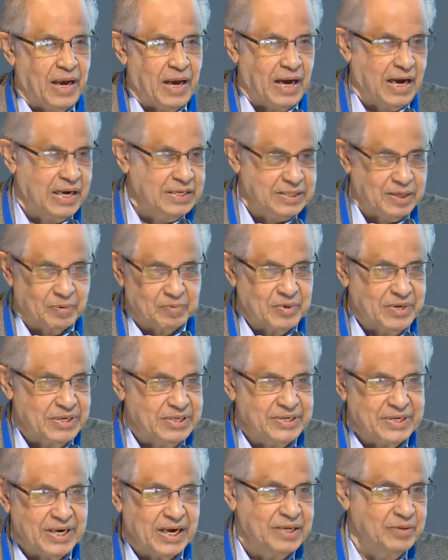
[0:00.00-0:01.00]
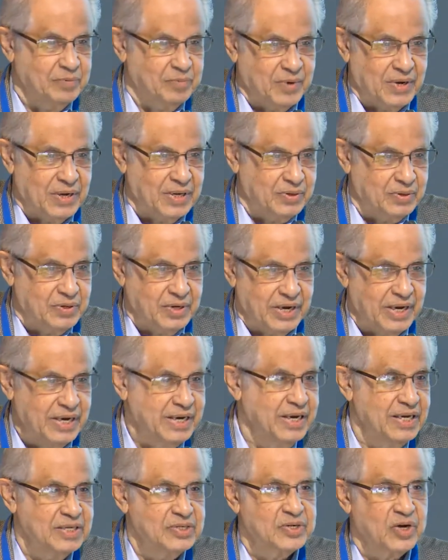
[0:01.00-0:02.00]
as somebody said, well, the
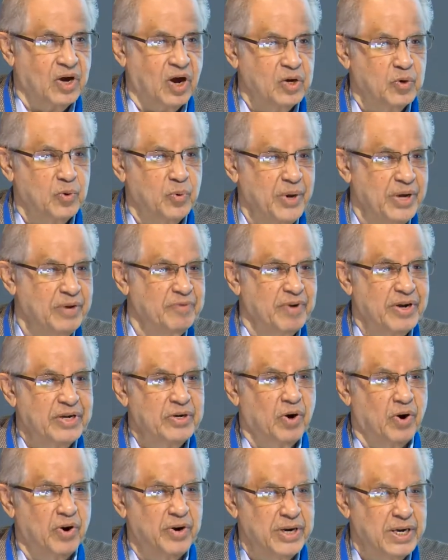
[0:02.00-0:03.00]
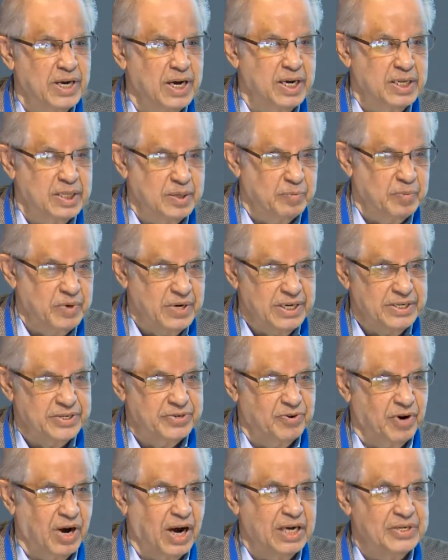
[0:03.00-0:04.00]
Indians got Queen Victoria and the British
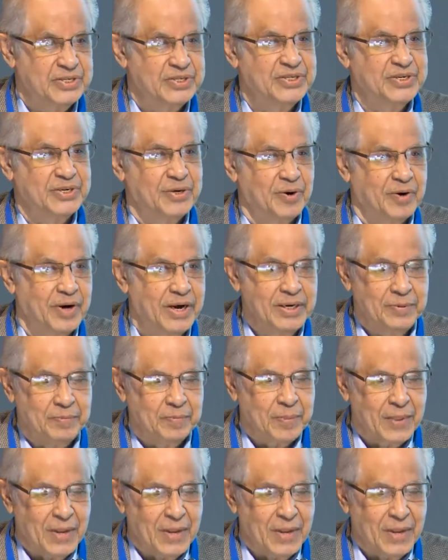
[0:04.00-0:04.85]
Raj, all right?